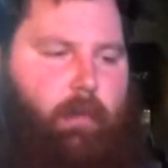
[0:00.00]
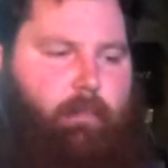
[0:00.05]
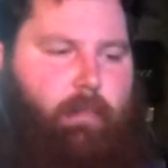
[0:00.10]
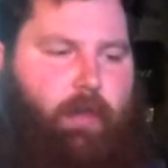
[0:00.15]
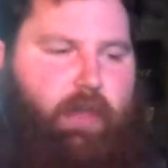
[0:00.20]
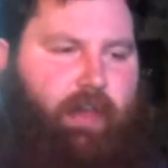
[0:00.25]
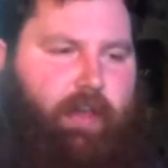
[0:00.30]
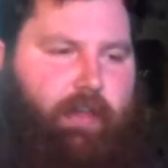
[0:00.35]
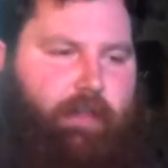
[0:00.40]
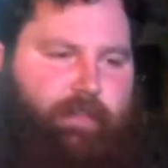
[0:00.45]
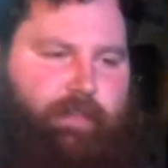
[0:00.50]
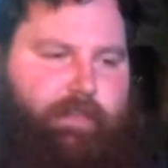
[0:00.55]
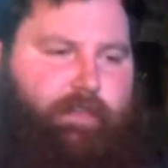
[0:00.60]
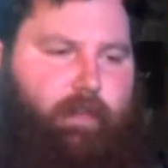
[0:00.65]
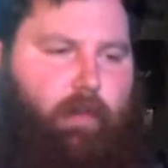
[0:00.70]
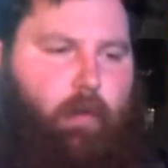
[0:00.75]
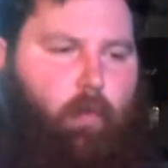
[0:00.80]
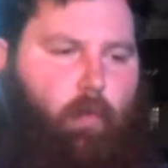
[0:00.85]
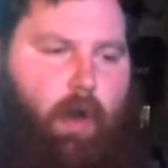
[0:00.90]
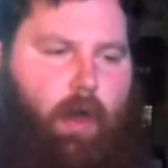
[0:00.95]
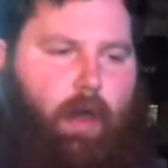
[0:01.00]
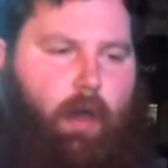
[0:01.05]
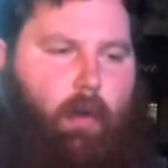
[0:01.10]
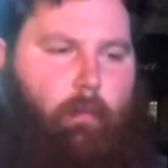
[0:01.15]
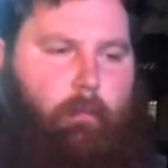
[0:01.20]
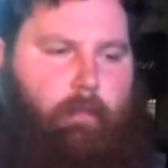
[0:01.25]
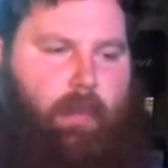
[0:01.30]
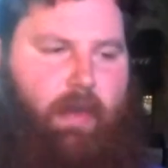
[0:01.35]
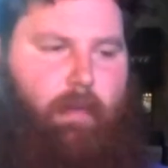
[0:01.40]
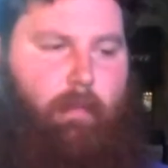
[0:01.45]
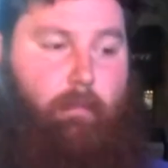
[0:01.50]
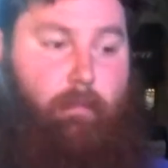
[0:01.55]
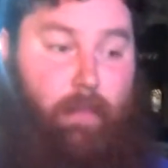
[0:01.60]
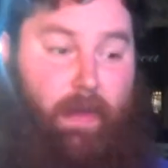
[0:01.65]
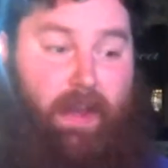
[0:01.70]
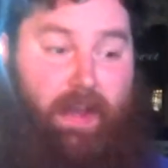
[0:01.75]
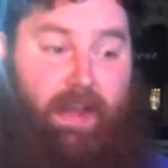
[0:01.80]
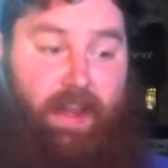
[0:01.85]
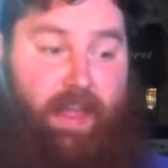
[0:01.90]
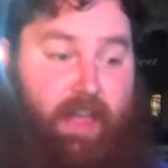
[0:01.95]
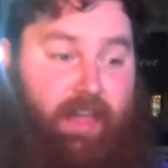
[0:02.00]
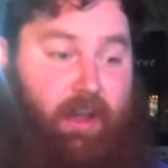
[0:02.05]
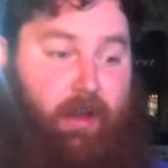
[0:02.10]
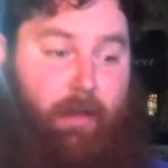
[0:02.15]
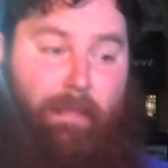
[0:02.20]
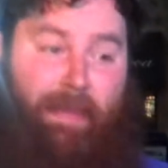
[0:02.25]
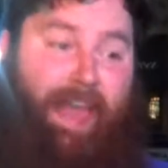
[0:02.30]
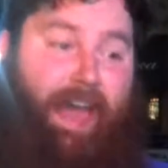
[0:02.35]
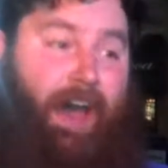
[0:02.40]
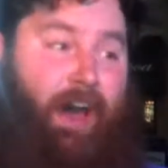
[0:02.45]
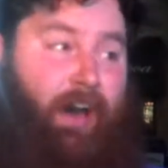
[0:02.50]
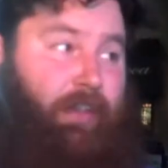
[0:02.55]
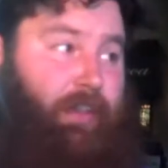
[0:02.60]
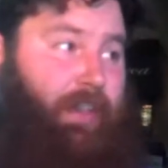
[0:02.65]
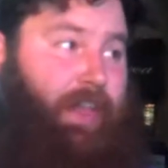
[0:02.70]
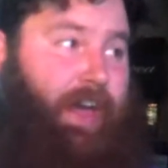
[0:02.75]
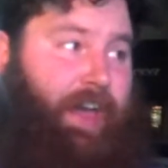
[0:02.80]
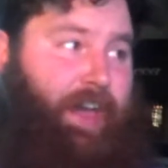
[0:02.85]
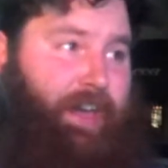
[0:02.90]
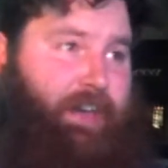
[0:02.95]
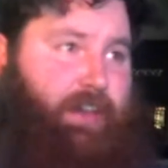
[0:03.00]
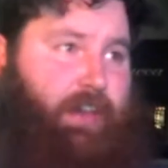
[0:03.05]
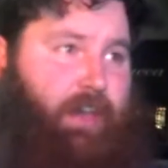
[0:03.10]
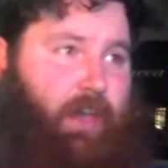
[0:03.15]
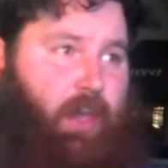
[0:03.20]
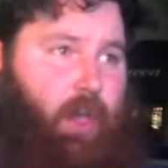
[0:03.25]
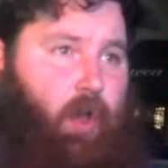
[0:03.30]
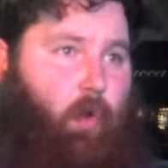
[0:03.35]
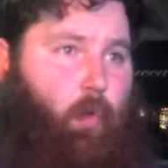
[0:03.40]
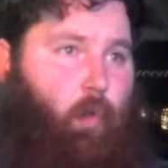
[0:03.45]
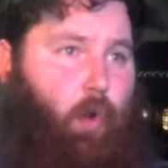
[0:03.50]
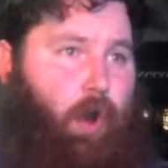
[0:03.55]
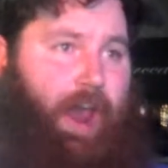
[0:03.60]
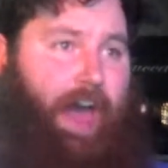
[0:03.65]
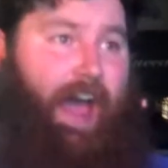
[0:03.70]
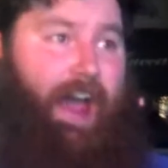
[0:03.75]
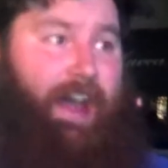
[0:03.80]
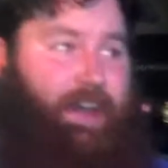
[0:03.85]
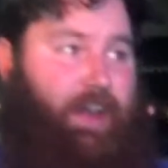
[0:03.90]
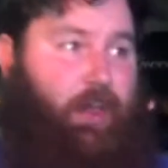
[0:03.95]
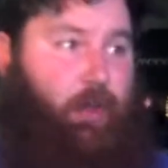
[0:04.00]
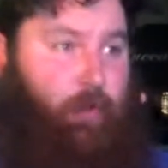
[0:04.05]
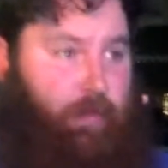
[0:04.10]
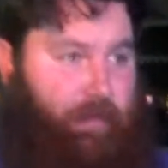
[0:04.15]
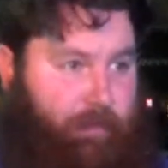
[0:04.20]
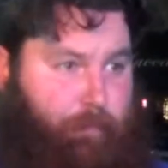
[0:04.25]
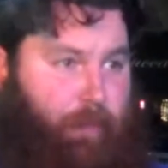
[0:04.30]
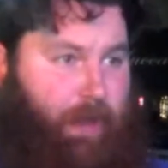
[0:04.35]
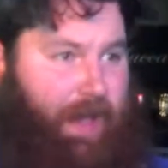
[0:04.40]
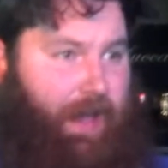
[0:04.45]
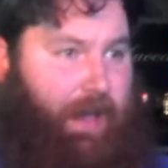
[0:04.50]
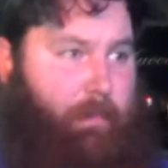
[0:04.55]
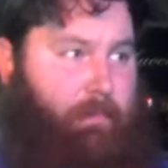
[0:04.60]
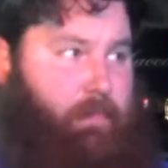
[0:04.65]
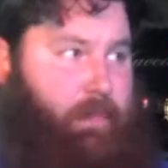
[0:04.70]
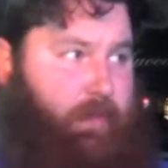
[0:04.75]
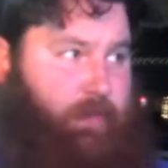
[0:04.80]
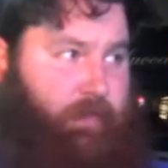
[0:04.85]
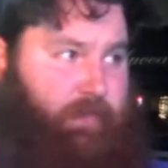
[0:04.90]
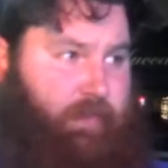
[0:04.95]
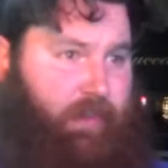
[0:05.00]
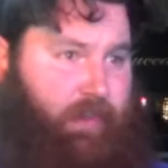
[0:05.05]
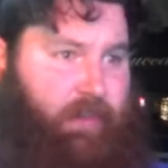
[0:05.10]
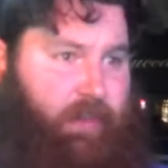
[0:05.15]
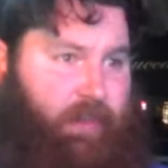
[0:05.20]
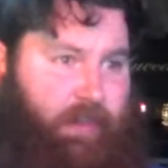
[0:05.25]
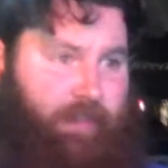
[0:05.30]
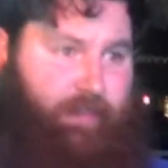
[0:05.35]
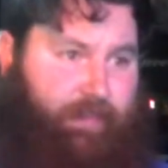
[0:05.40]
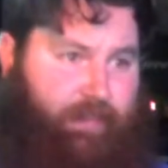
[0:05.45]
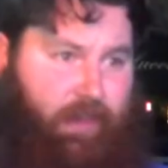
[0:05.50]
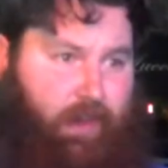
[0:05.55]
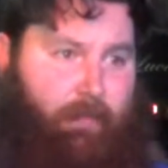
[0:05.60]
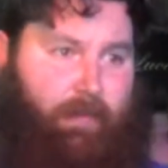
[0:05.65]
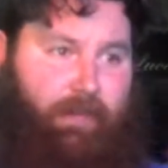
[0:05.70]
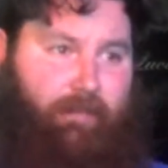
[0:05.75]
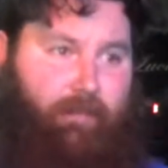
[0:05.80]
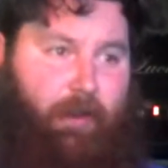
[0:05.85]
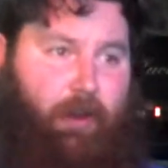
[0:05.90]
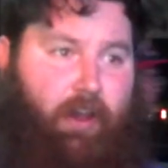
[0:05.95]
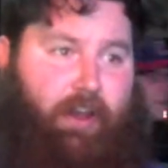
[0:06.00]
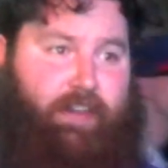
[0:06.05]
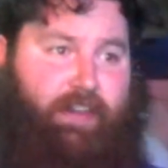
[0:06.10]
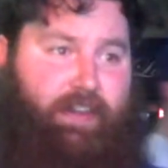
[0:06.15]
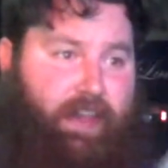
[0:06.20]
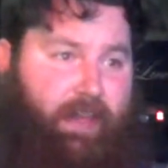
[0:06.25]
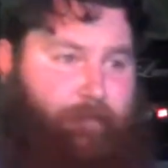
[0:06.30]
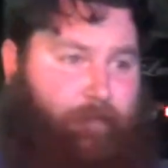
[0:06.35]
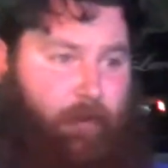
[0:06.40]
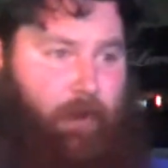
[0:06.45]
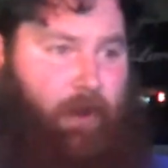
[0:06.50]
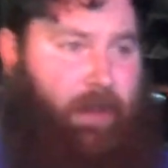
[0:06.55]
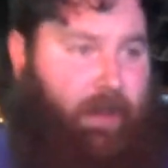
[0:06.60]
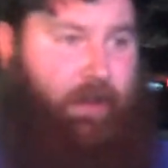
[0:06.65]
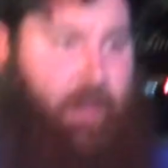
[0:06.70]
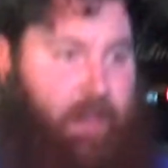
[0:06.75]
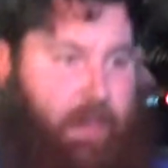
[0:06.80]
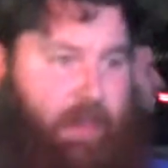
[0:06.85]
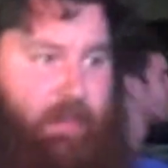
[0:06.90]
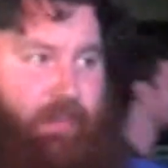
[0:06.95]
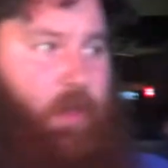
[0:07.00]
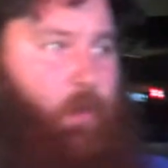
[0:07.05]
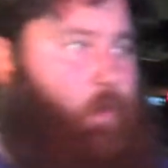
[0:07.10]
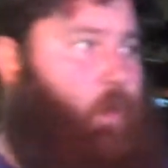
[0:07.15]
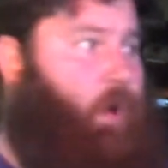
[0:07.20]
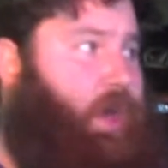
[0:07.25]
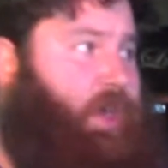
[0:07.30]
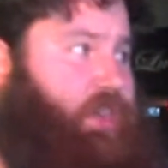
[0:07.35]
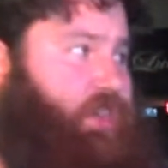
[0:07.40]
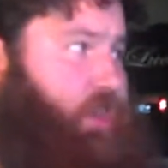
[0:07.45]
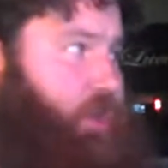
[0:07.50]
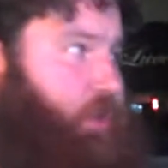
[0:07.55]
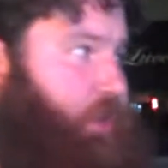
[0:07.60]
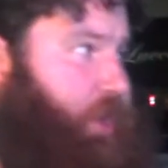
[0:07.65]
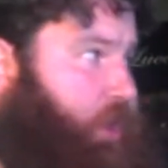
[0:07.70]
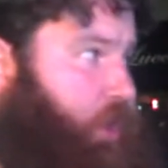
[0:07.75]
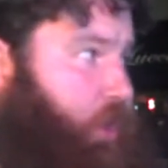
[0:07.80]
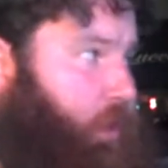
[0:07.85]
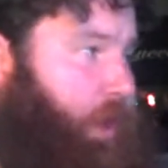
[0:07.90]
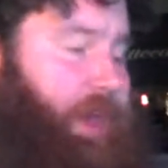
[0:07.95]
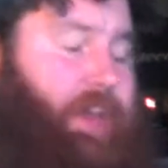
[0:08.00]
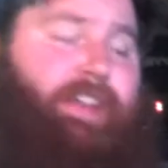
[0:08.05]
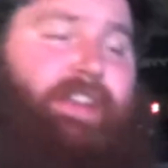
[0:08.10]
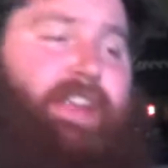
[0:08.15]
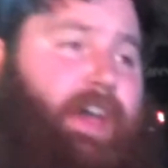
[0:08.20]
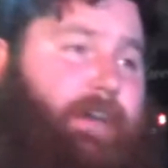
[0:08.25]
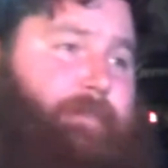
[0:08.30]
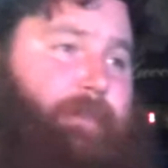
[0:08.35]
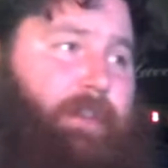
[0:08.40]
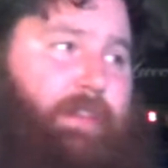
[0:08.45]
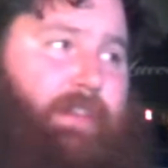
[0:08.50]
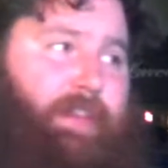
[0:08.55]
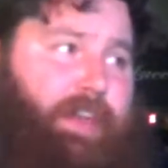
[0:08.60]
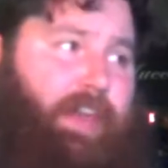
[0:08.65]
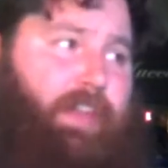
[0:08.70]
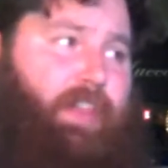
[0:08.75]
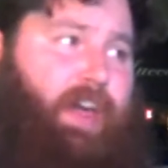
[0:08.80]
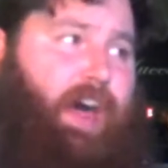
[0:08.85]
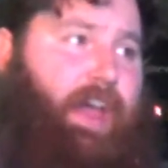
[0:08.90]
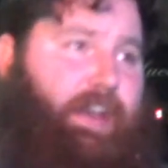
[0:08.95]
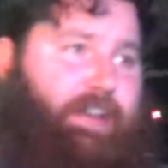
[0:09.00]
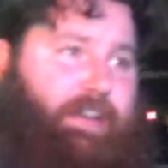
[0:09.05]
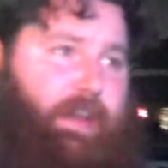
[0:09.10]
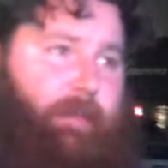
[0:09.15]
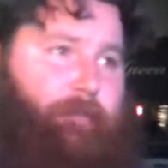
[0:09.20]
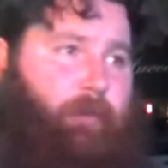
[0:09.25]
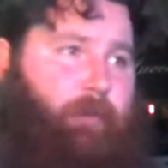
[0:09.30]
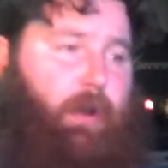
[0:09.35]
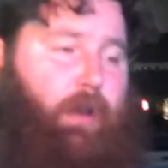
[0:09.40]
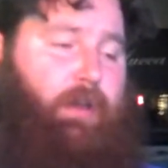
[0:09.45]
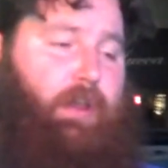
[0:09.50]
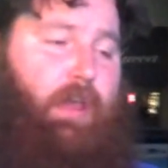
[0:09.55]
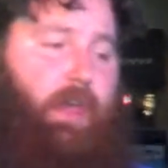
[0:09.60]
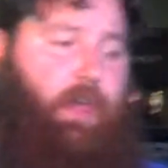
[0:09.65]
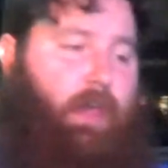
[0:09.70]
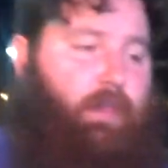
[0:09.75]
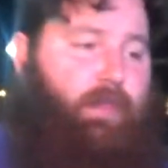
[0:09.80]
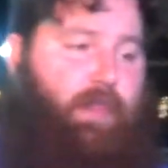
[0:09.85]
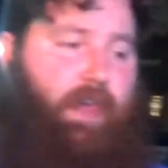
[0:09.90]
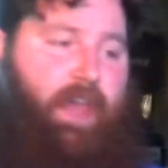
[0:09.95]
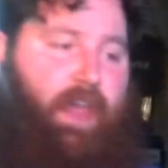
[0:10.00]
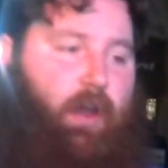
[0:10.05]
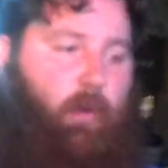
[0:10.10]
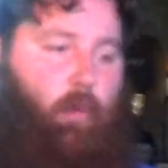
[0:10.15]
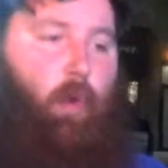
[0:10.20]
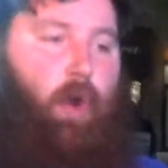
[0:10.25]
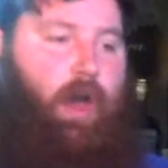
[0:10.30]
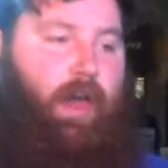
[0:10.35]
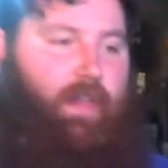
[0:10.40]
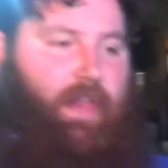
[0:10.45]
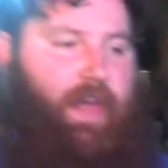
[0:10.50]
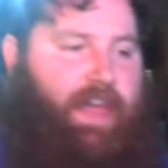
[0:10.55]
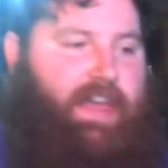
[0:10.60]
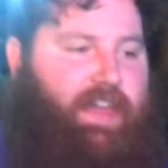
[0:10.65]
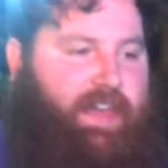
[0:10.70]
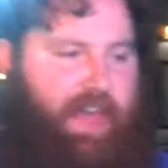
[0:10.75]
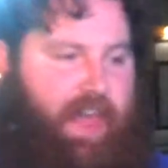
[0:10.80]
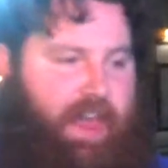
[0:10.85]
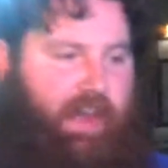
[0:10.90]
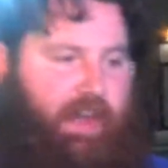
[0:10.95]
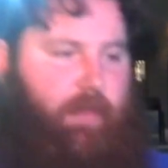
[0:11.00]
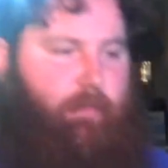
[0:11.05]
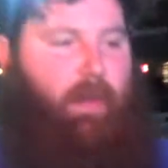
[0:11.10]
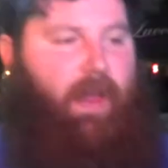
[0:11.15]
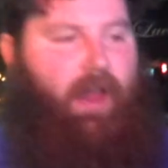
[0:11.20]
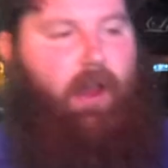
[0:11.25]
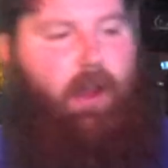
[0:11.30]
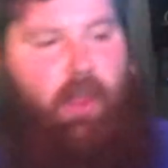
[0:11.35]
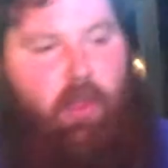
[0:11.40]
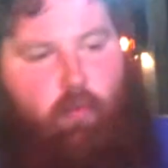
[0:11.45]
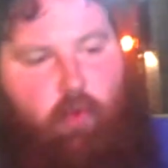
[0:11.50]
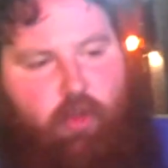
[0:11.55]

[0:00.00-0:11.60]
Because what, but, but now hear me out, like, what I do as pop music is going to be very different than what you do, and definitely a lot different than what like Katy Perry